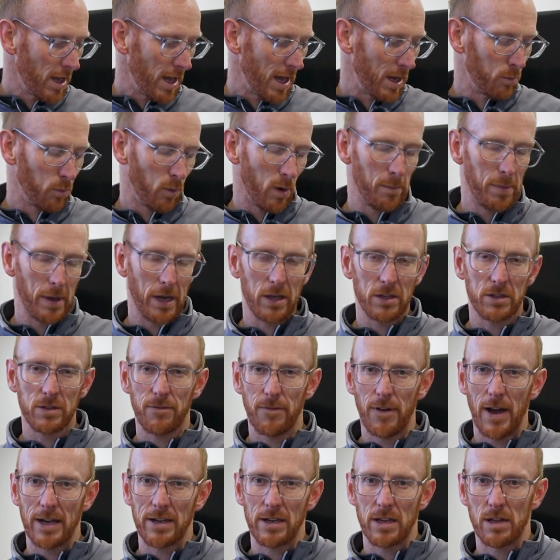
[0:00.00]
and we'll be able to
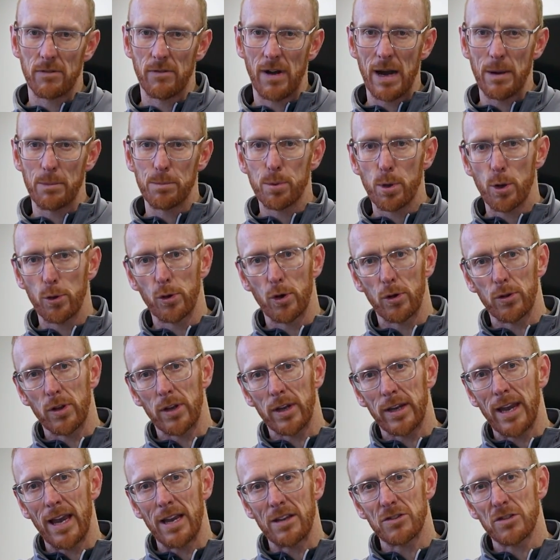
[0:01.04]
find you the right product
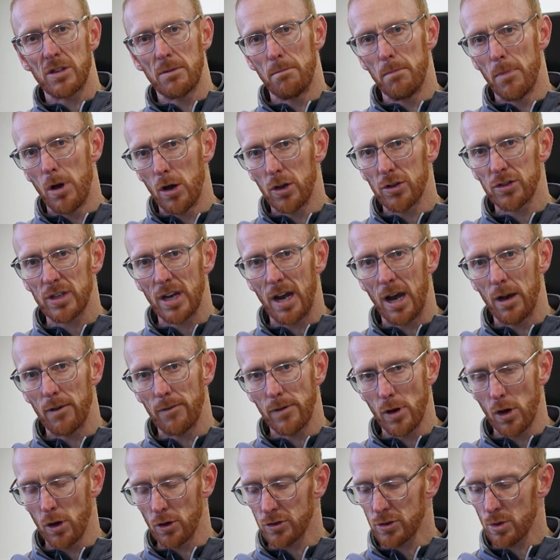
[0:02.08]
that gets the most out
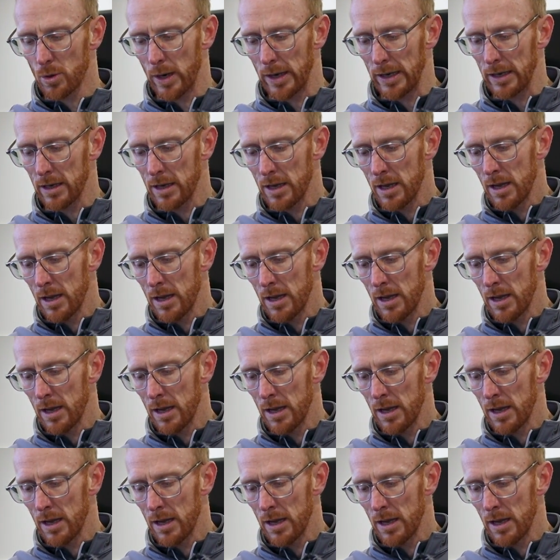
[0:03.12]
of your swing.